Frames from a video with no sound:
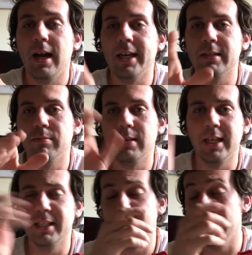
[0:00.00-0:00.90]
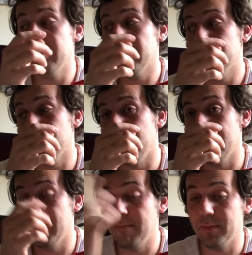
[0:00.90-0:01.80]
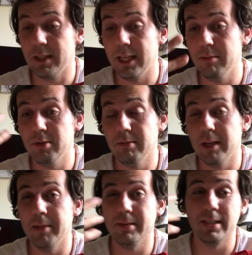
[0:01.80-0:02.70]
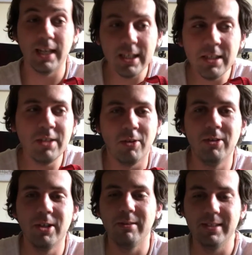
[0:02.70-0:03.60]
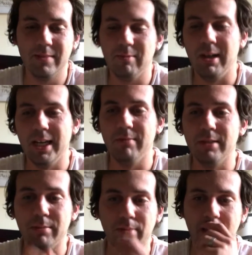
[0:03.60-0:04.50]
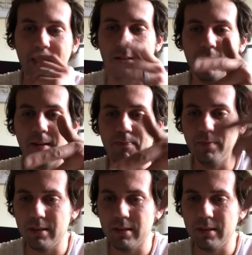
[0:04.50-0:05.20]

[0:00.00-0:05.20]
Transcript: I could play GameCubes on it, GameCube games, and that's the only reason why I really played the uh,